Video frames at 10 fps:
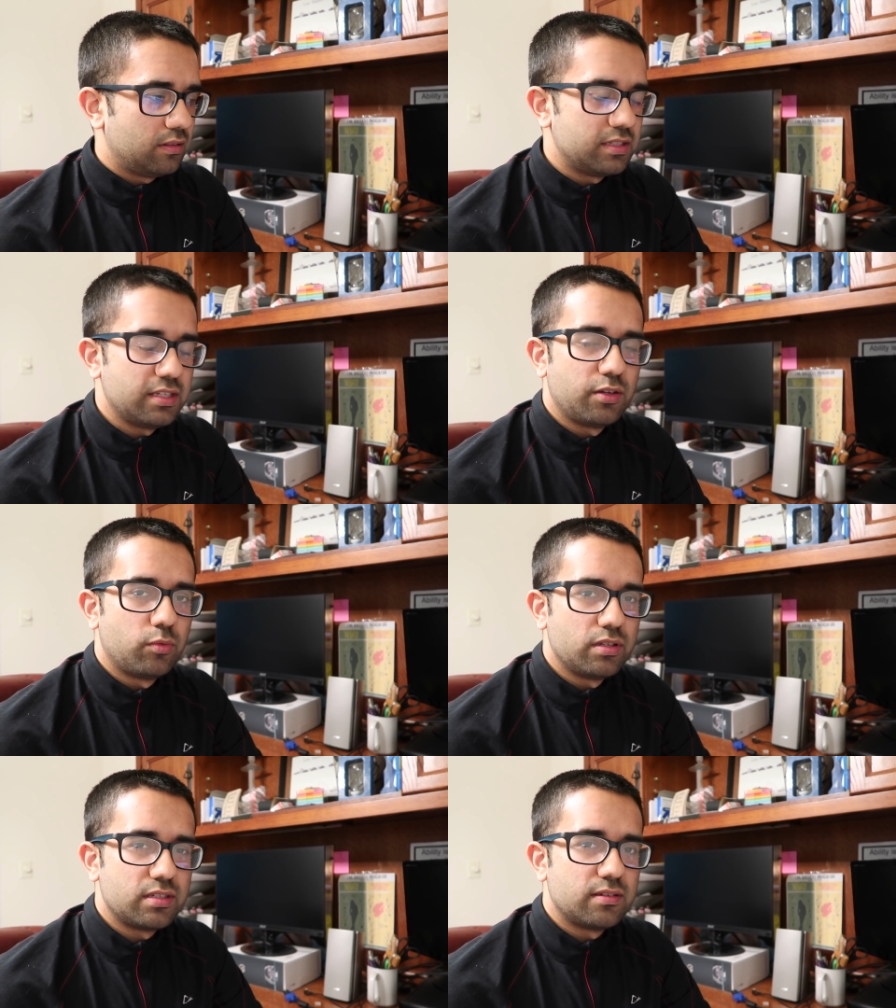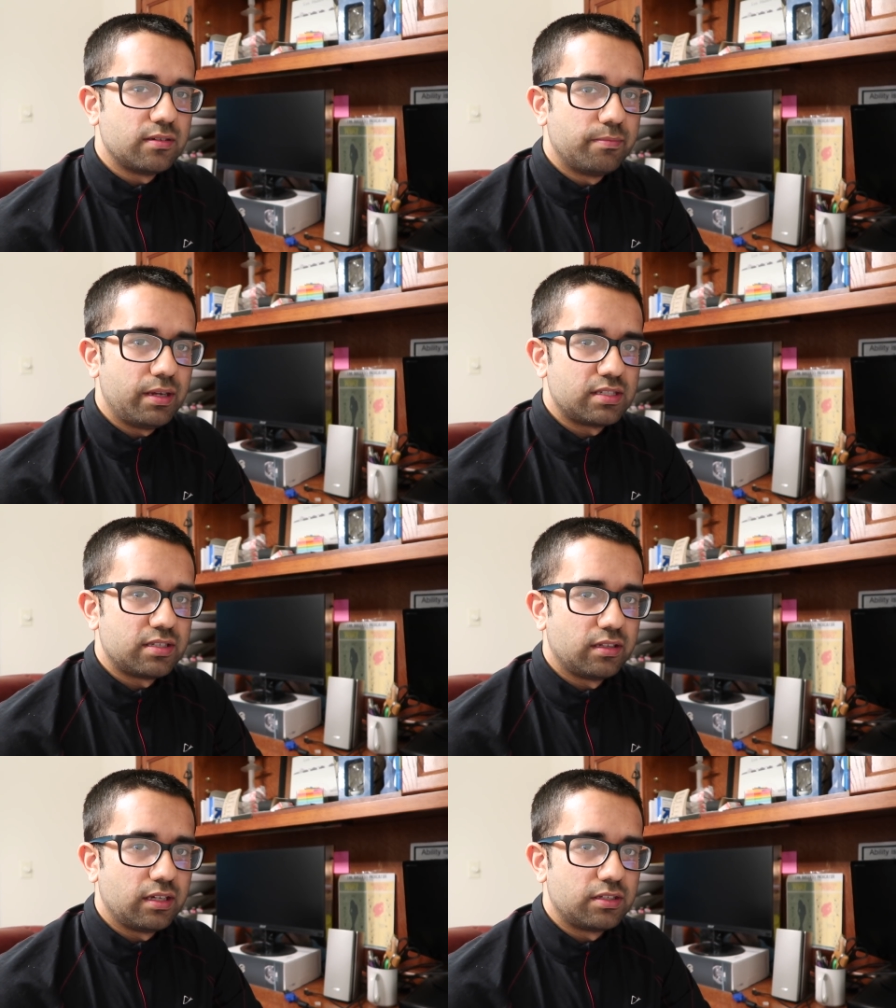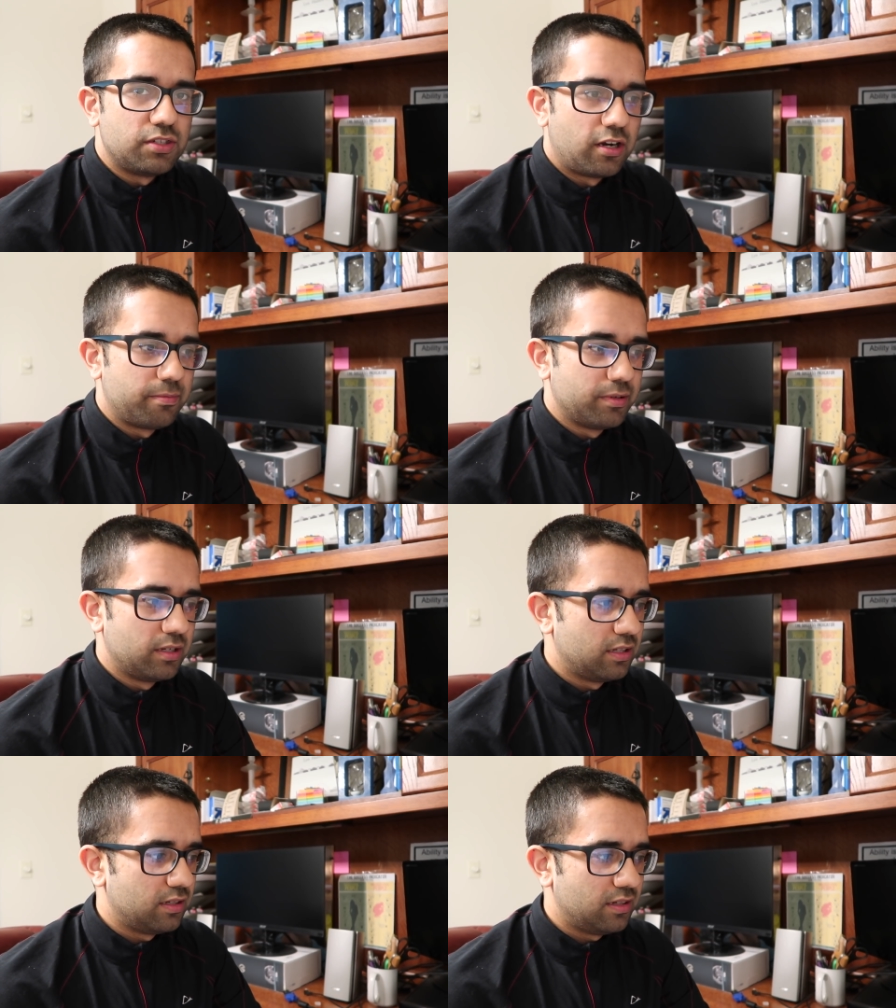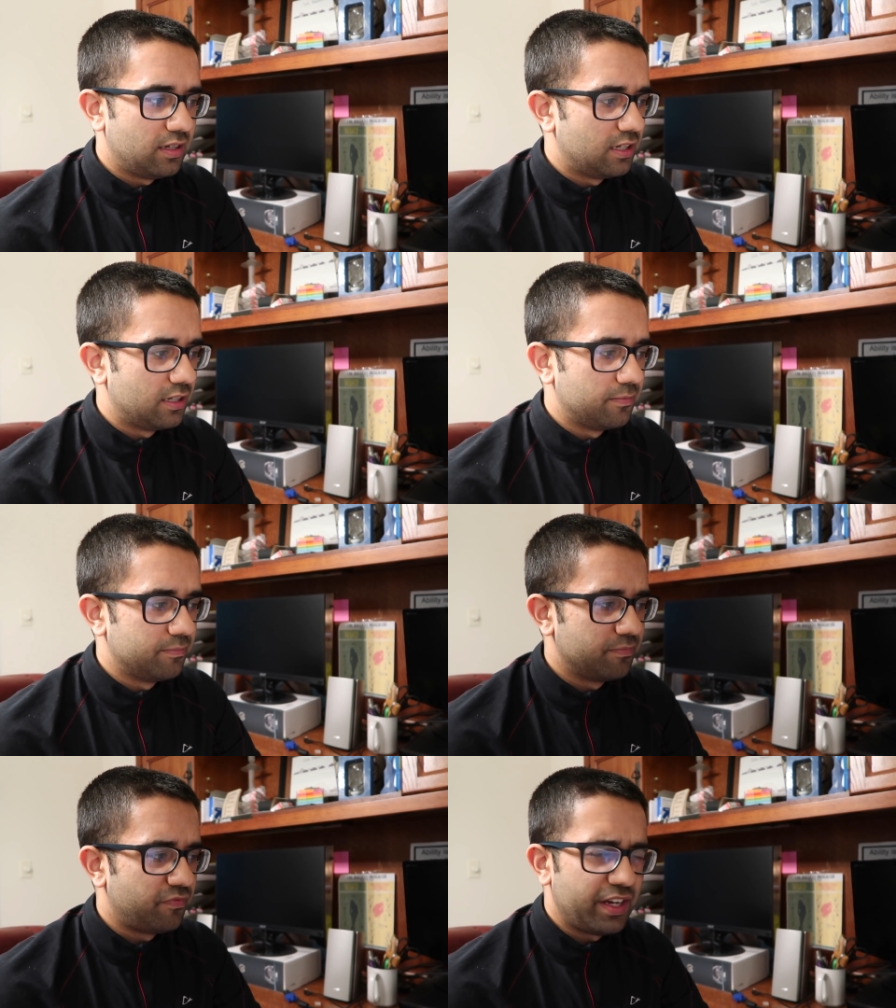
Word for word: they said it was based on like DARPA um,